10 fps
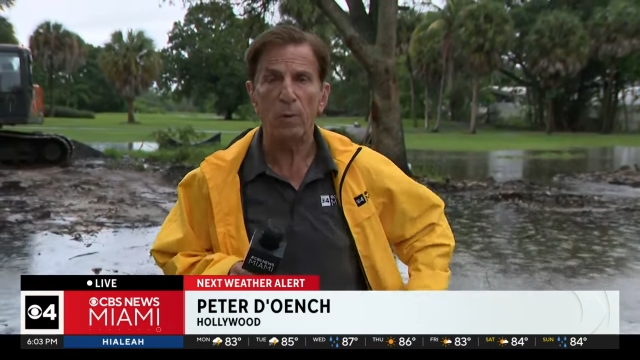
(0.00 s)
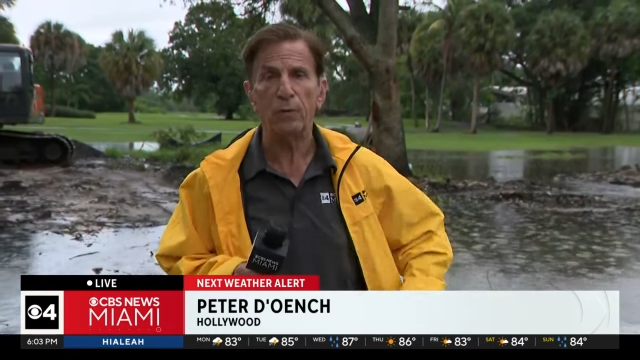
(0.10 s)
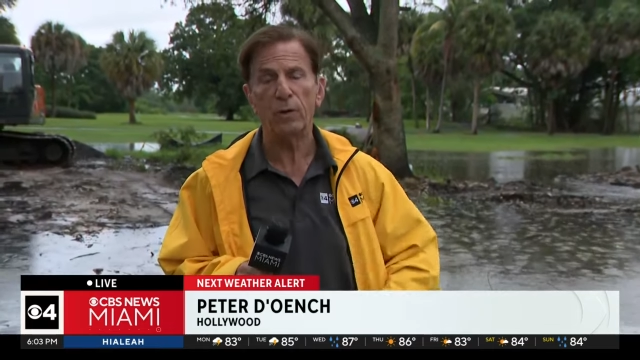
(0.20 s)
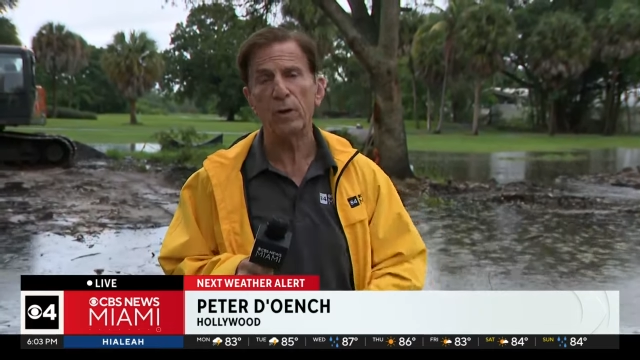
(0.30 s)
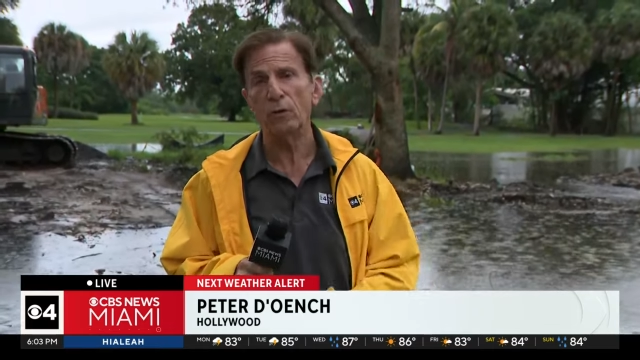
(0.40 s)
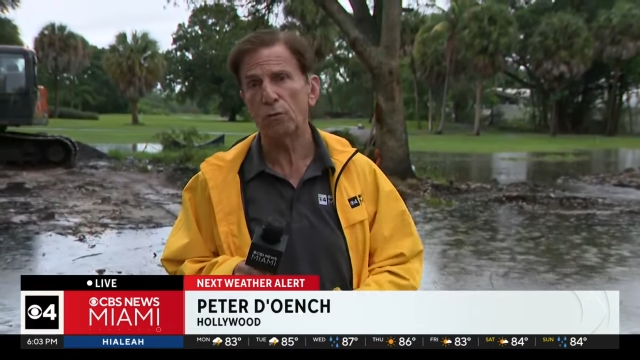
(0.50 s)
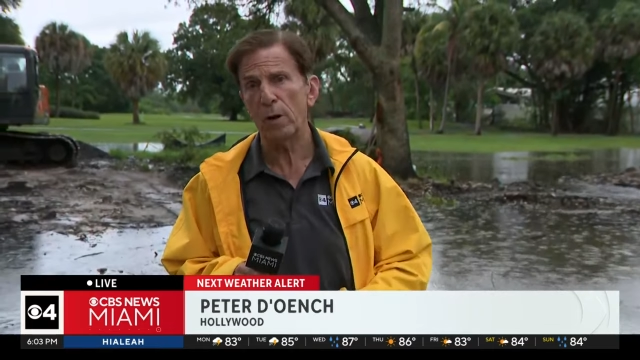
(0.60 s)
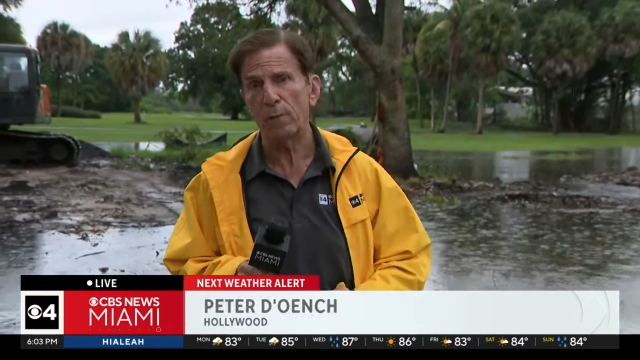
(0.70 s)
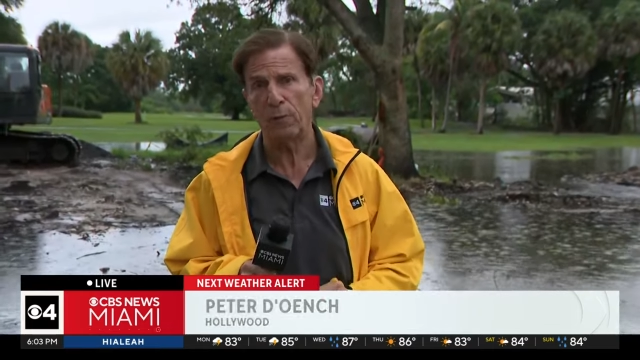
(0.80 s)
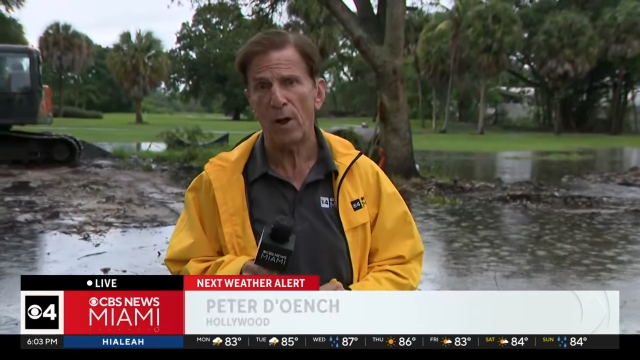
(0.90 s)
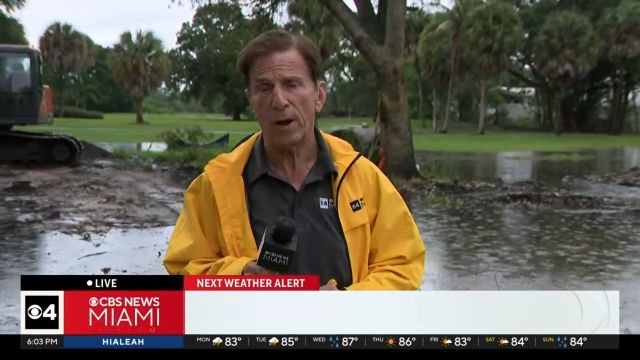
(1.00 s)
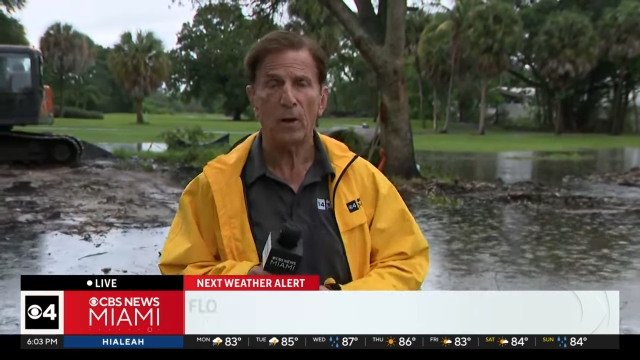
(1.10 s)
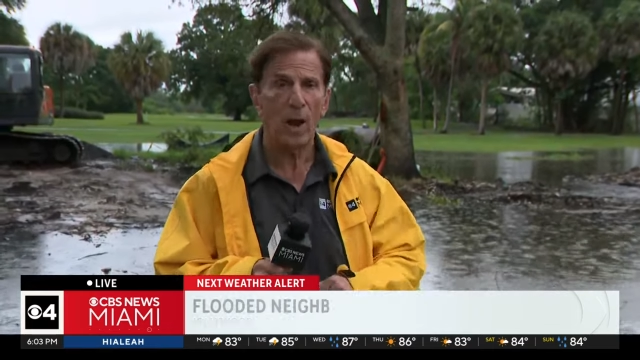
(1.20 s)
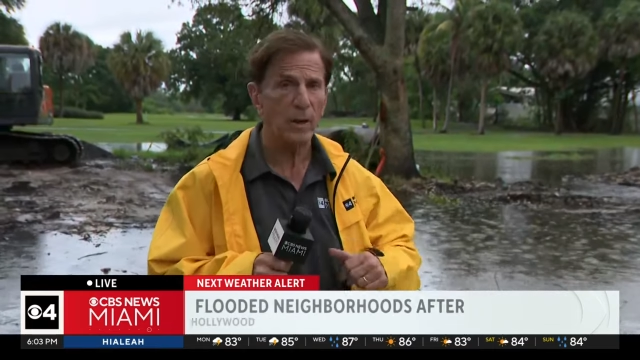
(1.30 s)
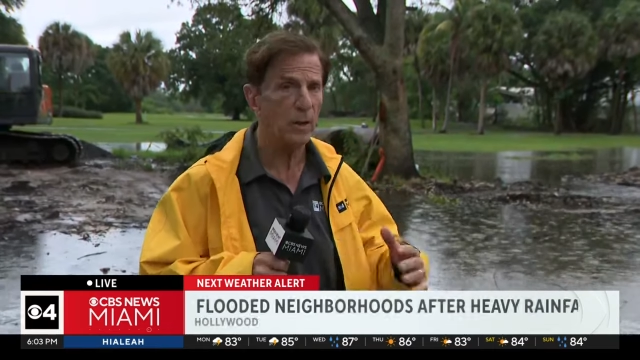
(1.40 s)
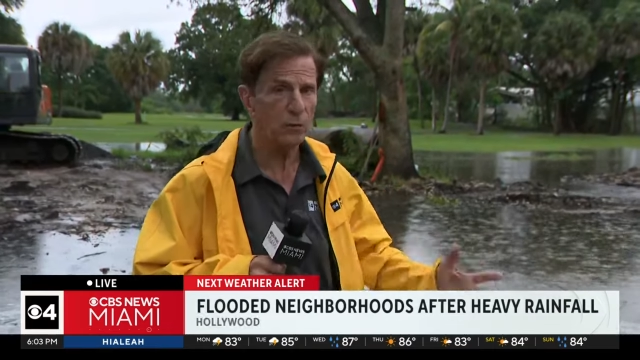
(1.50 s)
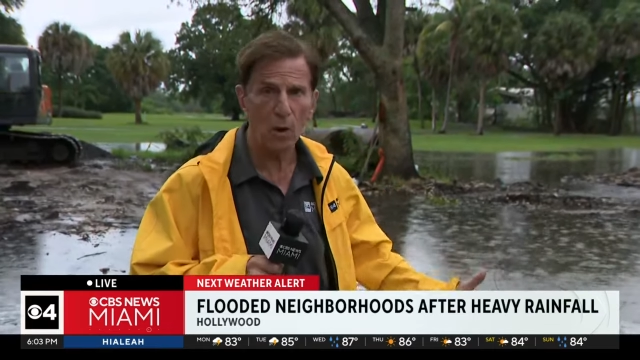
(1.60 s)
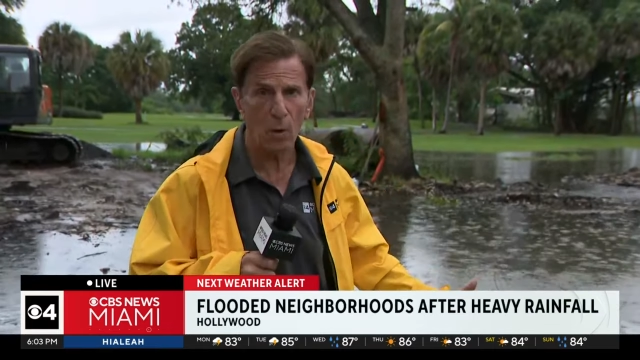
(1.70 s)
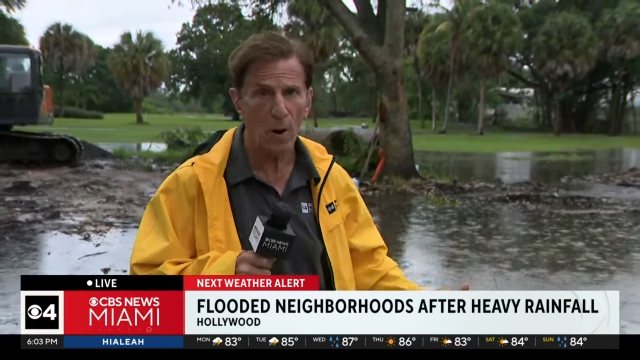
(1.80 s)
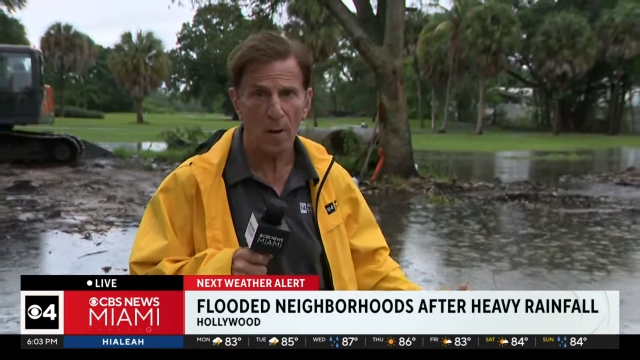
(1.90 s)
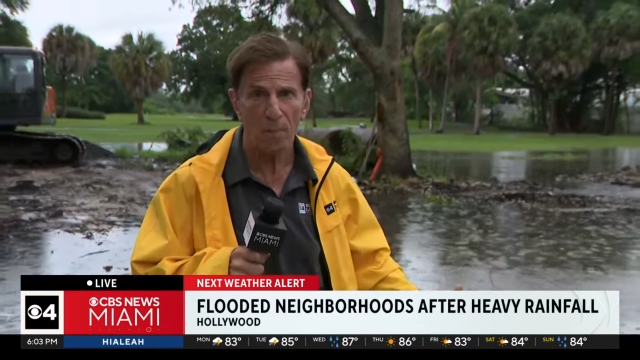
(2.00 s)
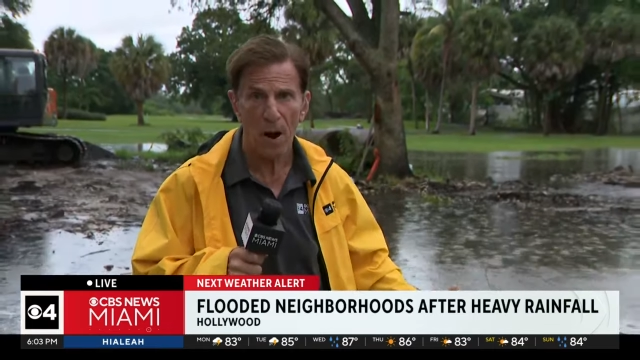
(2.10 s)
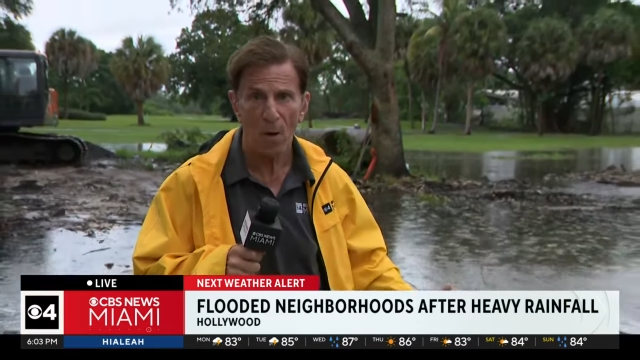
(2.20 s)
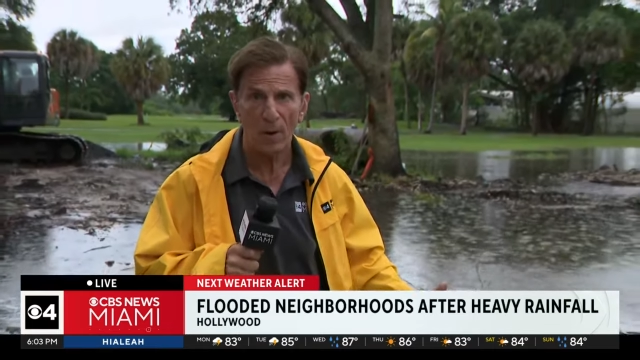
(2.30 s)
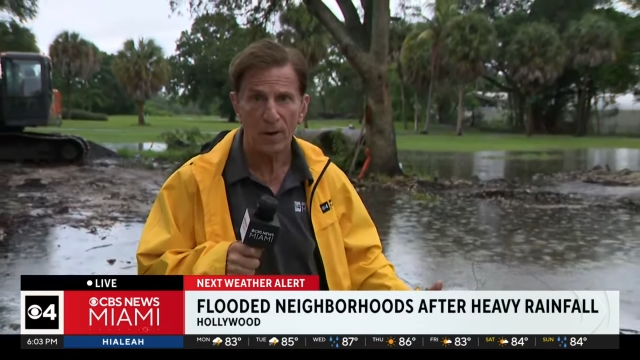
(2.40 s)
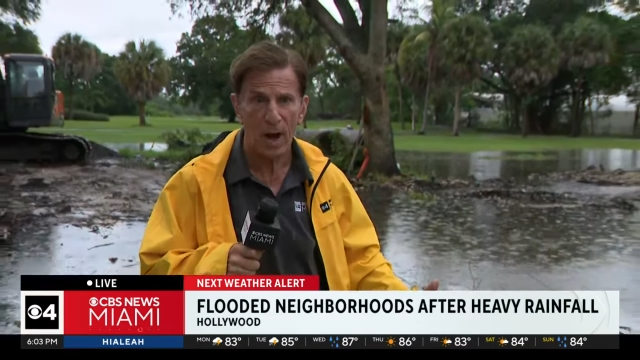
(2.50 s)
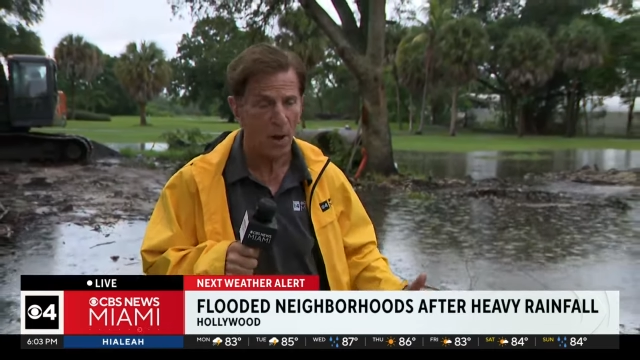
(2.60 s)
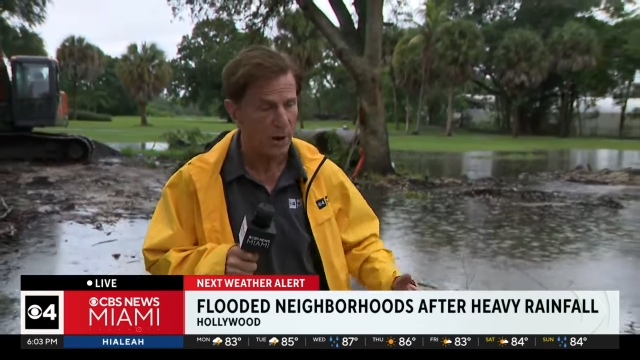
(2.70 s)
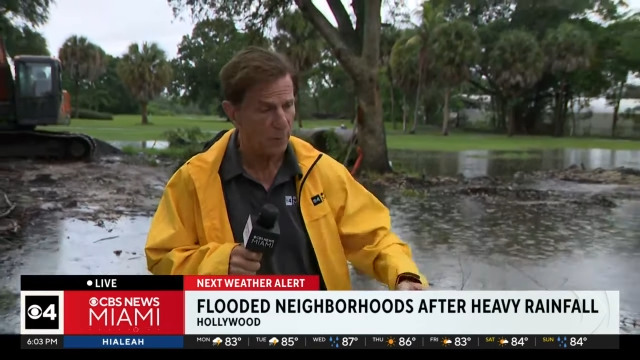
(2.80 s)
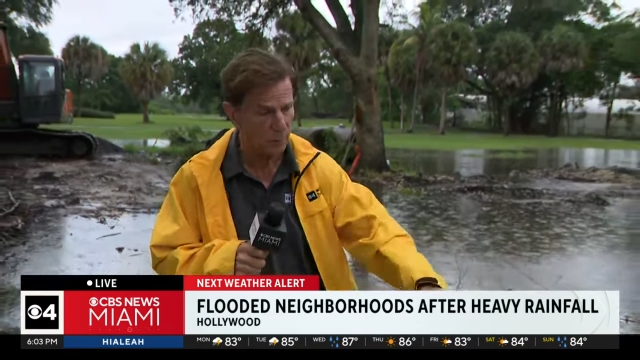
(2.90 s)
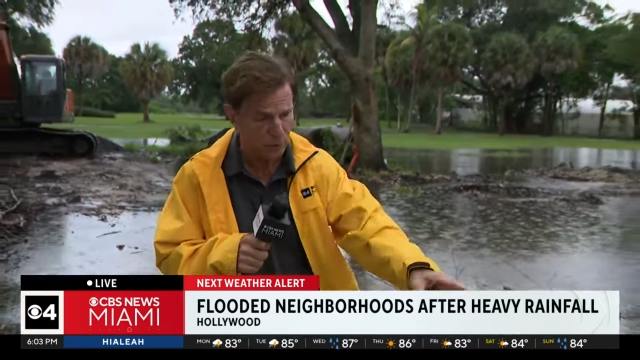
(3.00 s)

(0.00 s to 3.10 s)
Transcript: We've seen street flooding like this all around Broward County. For